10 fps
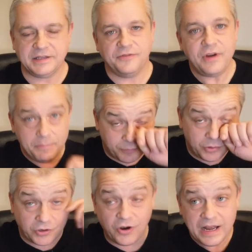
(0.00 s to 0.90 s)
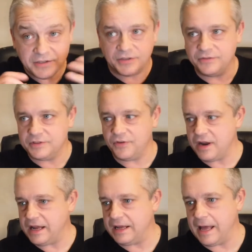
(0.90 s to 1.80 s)
it's a very progressive, it's
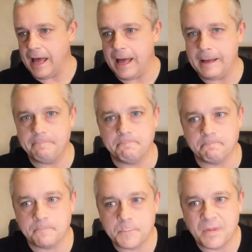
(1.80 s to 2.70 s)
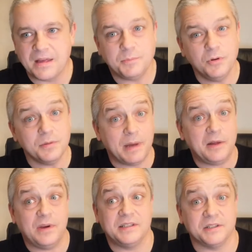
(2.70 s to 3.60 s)
very, I suppose in
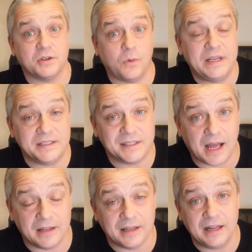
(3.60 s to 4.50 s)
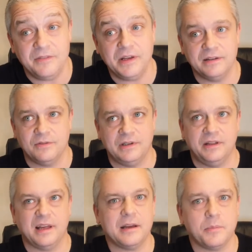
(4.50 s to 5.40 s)
many ways it's quite Scandinavian when
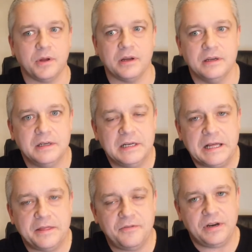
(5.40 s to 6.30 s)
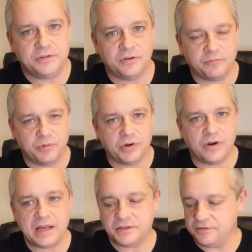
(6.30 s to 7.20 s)
you think about it. They're very sort of
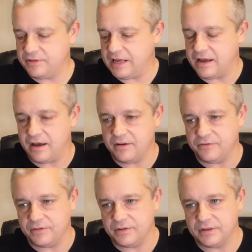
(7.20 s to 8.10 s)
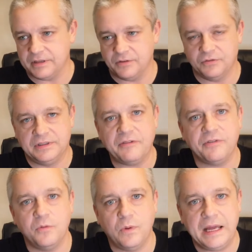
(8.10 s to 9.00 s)
progressive. They have
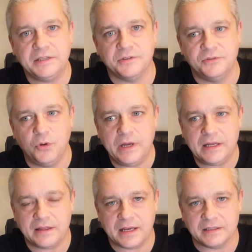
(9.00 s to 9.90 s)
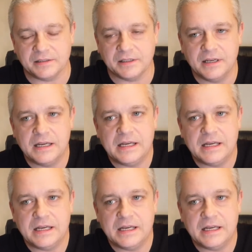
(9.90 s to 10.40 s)
different ways of doing things